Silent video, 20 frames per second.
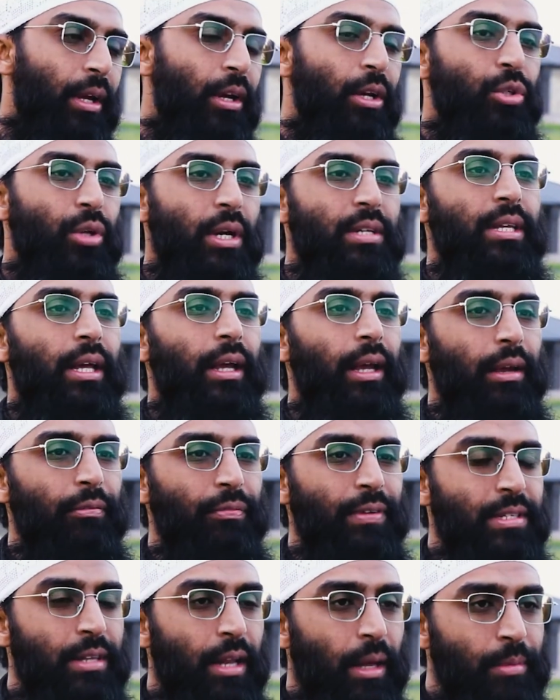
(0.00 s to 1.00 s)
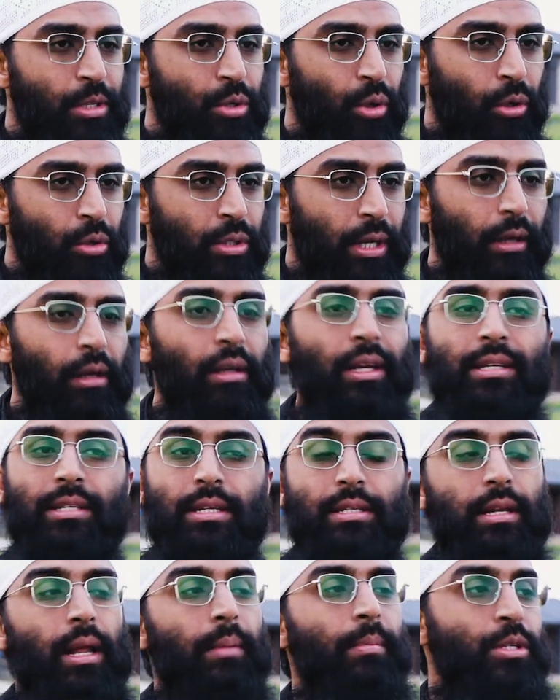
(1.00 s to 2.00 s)
So I say, if Islam is going to tackle, yes,
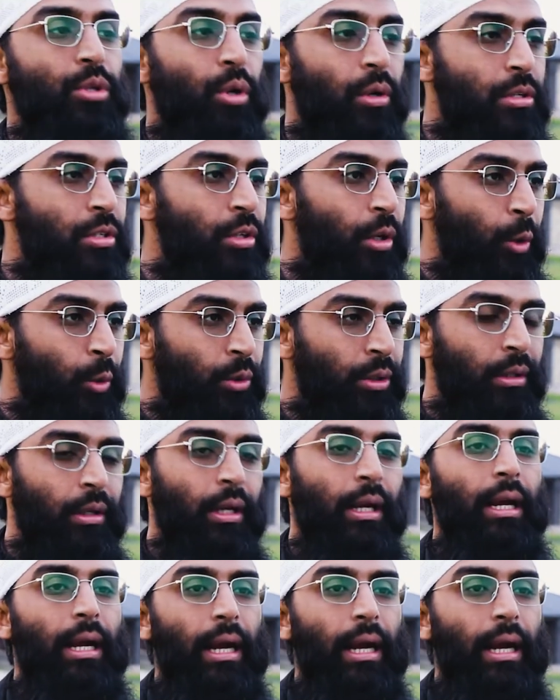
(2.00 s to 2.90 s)
Islam has got a solution.